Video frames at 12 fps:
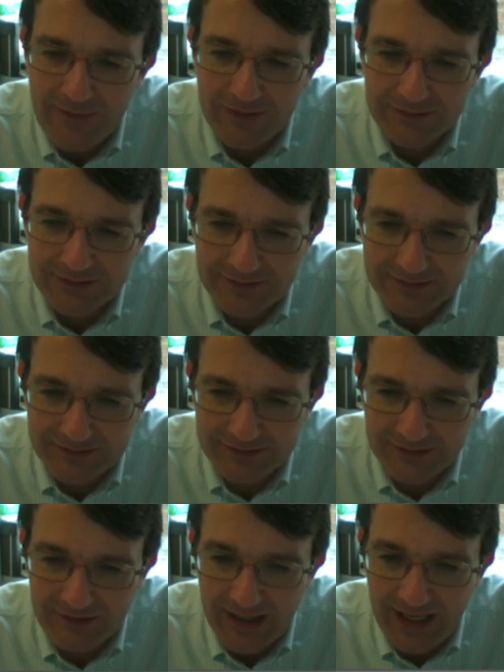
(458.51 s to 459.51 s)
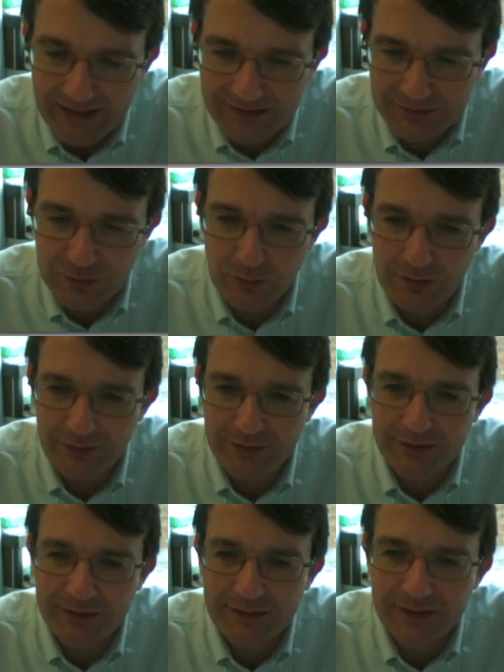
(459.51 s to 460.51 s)
So this is our
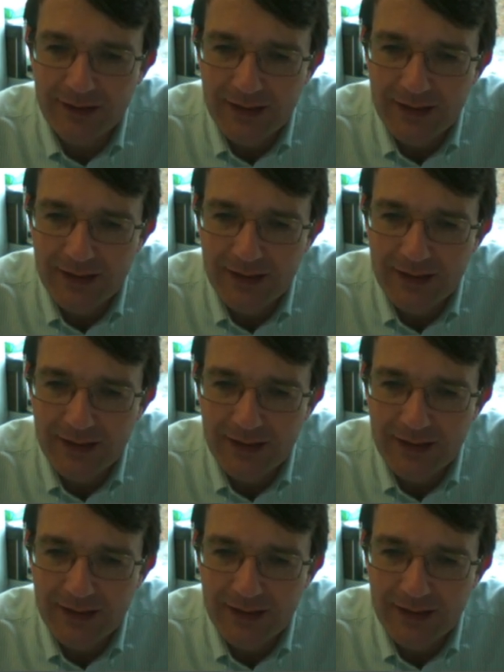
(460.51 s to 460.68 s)
x-coordinate,